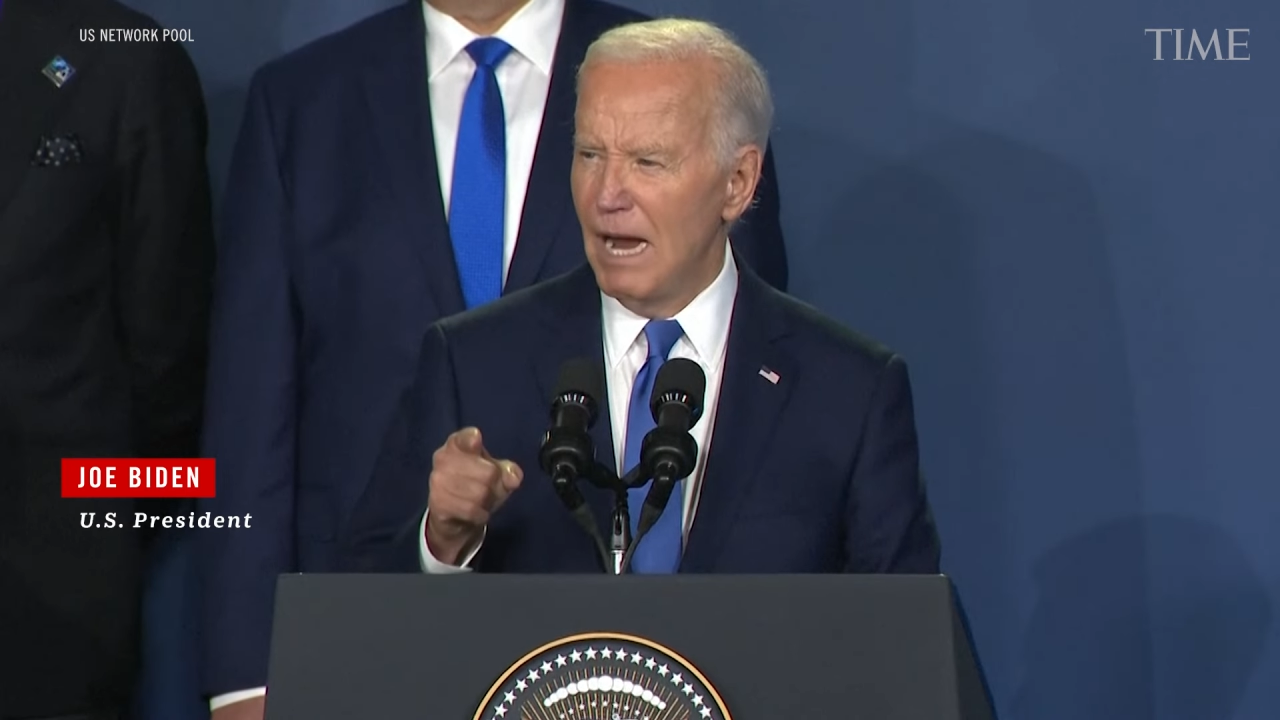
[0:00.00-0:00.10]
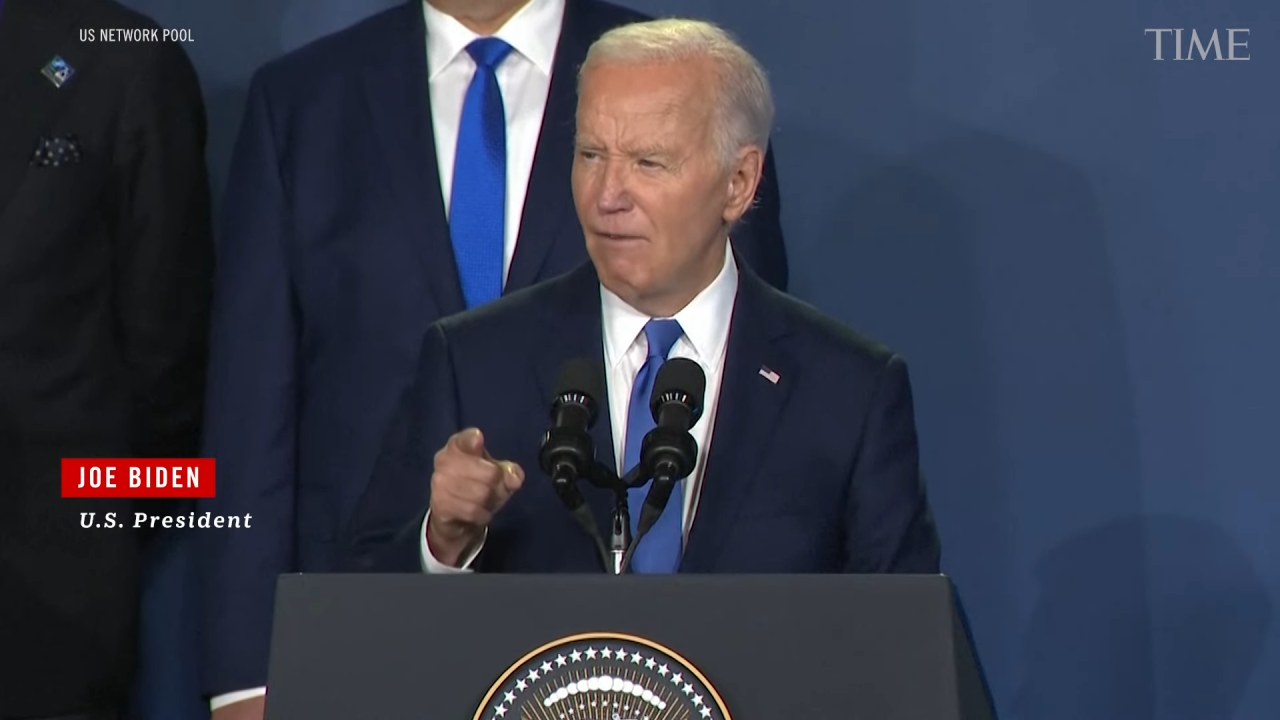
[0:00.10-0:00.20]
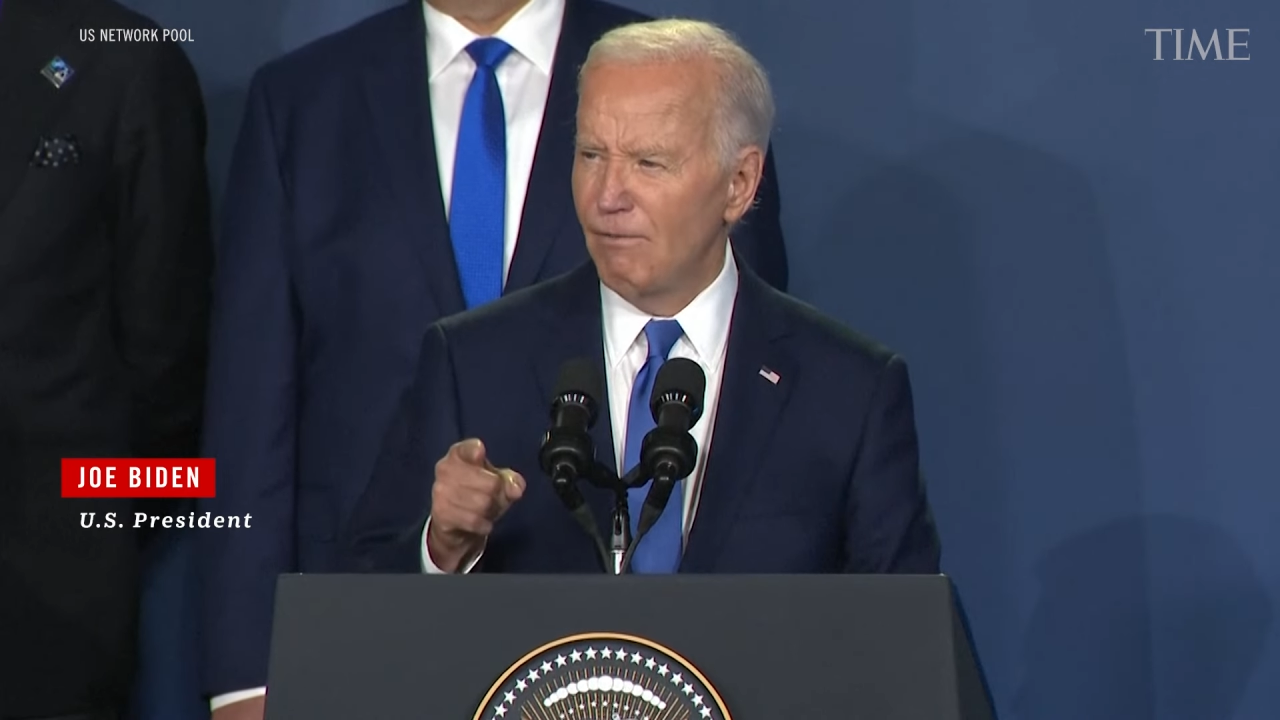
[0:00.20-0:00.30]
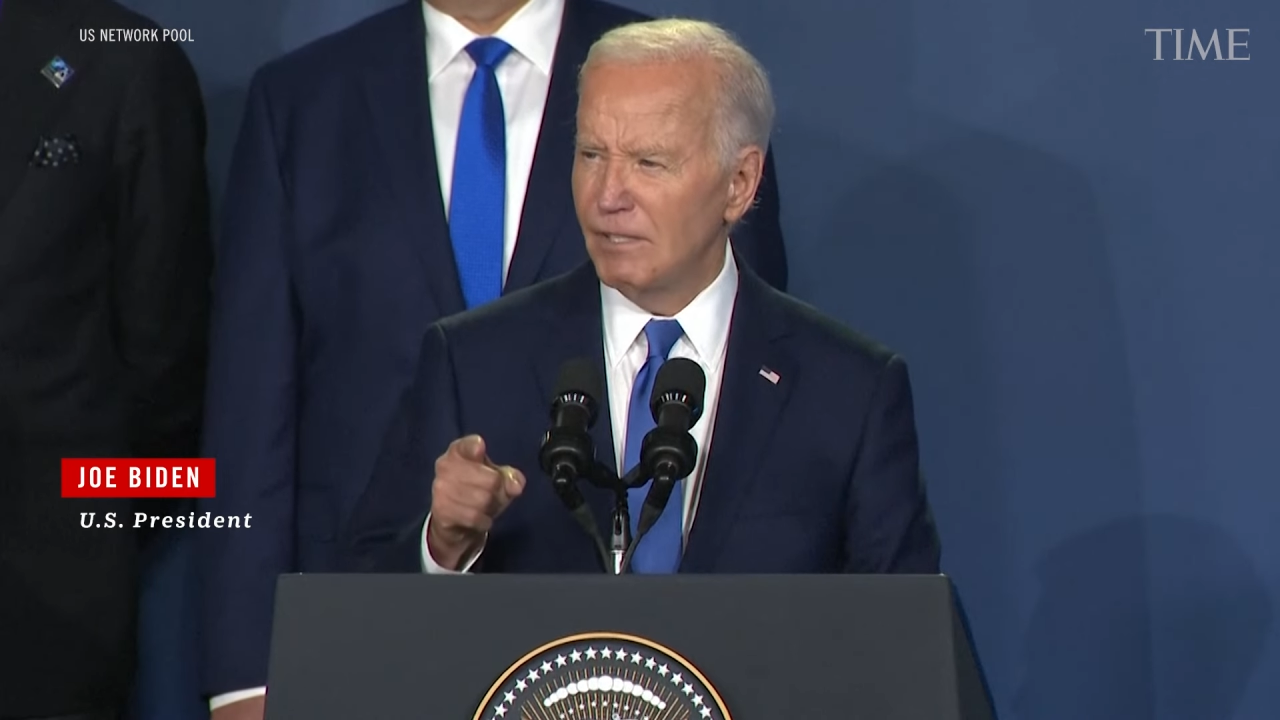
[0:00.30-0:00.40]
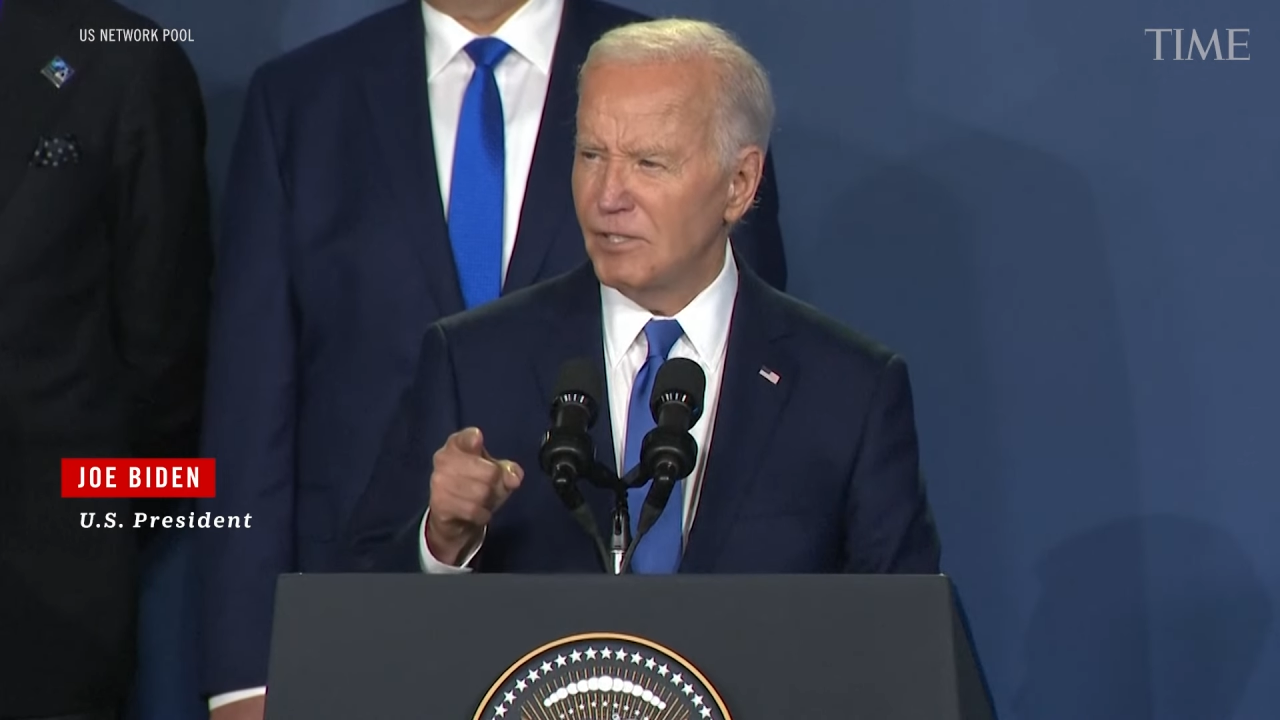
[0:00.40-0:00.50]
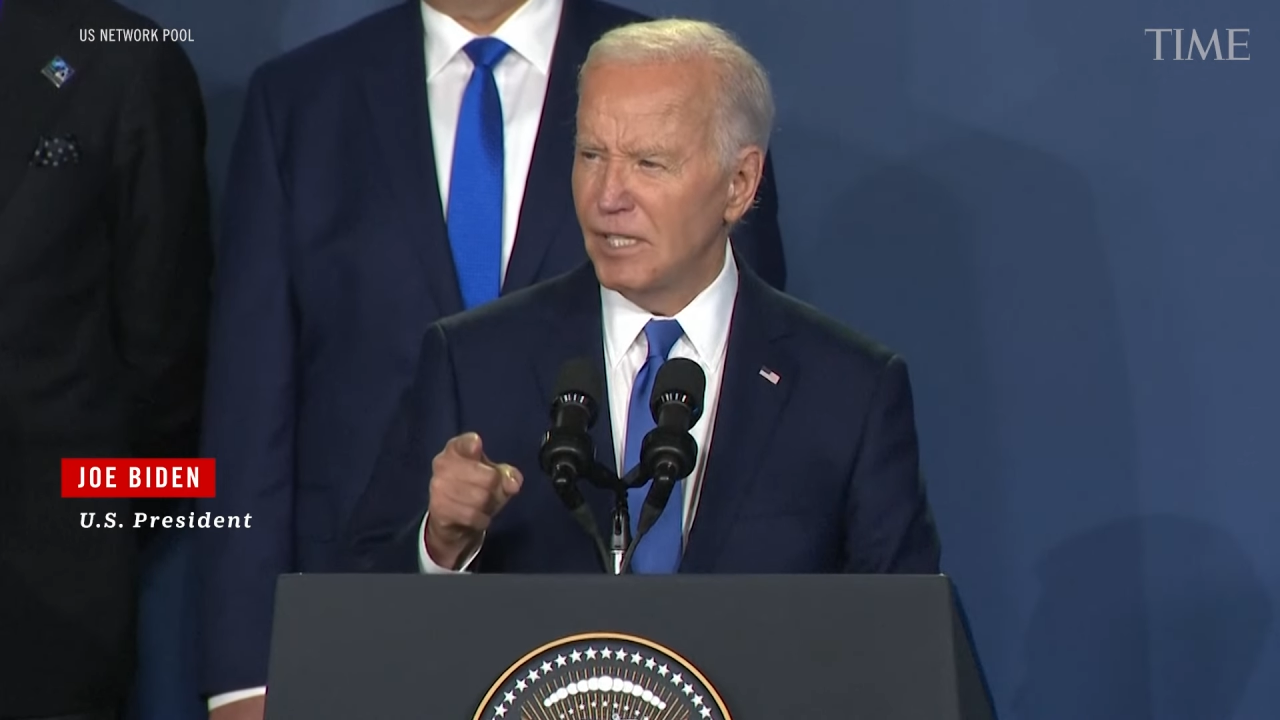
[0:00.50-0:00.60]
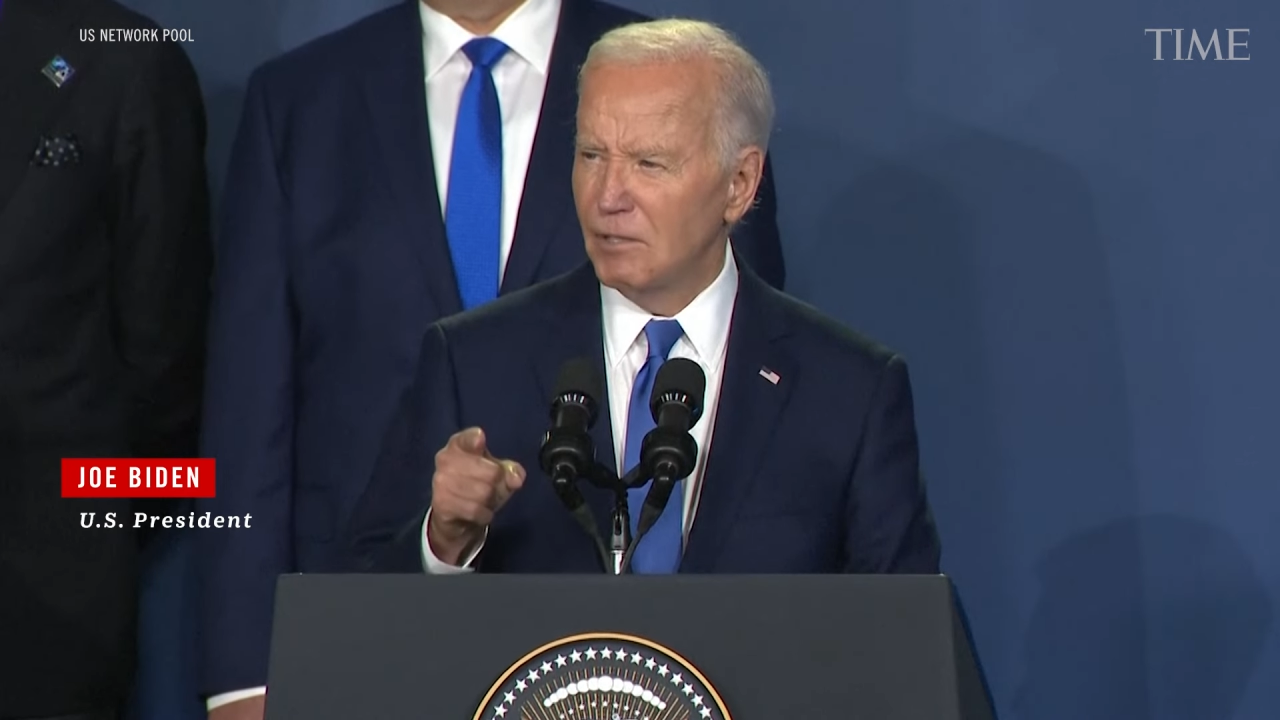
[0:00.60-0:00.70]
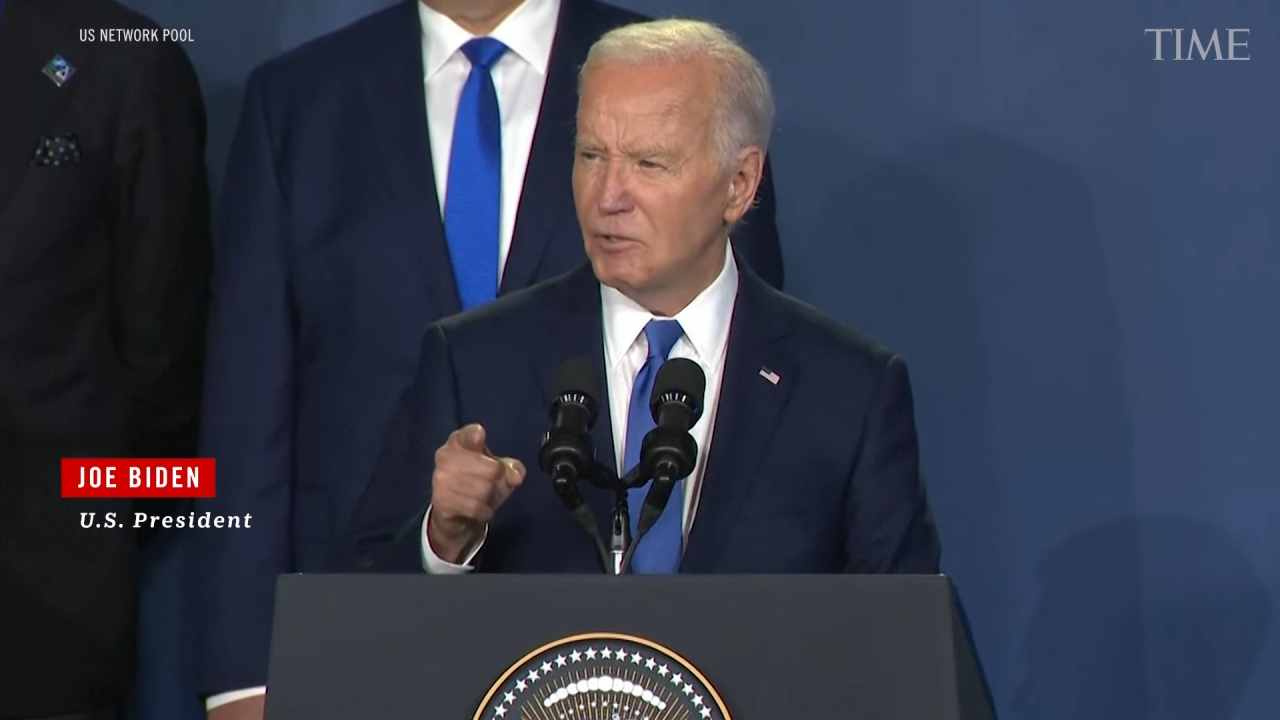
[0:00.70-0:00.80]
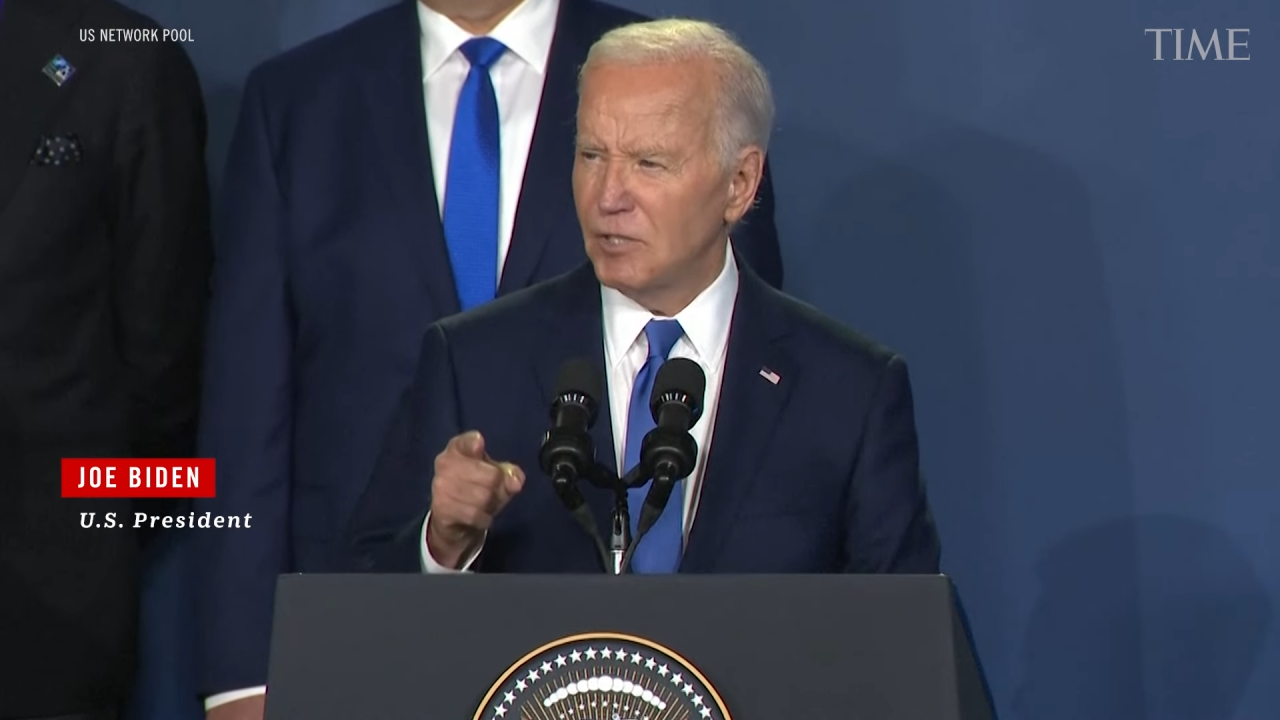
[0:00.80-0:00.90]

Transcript: every single